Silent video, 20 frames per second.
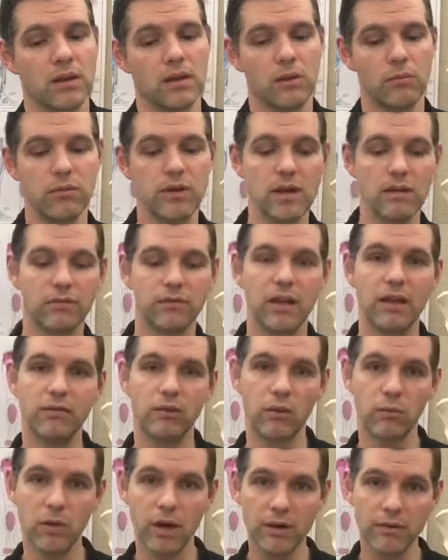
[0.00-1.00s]
We have
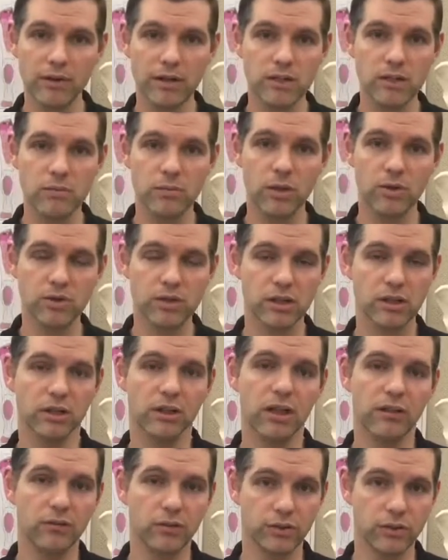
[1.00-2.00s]
level 1 range of motion and
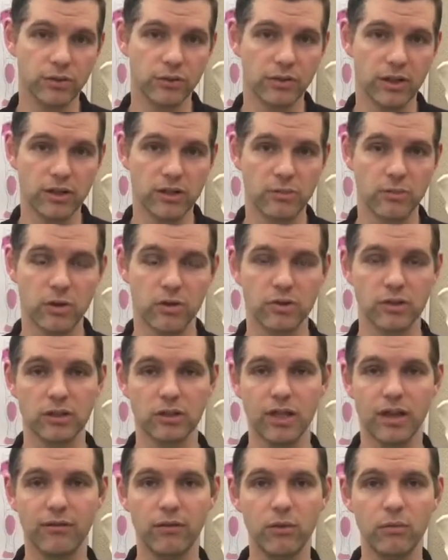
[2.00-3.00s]
level 2 range of motion.
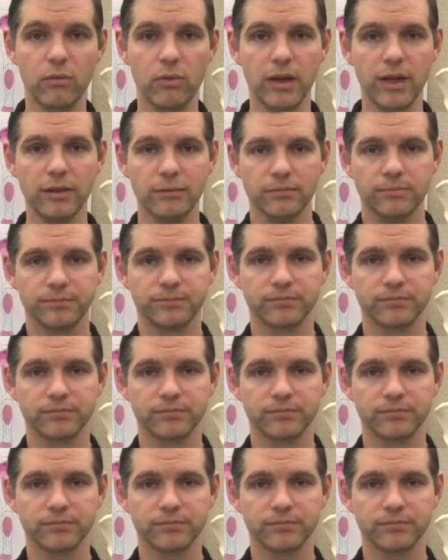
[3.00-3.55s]
Level 1,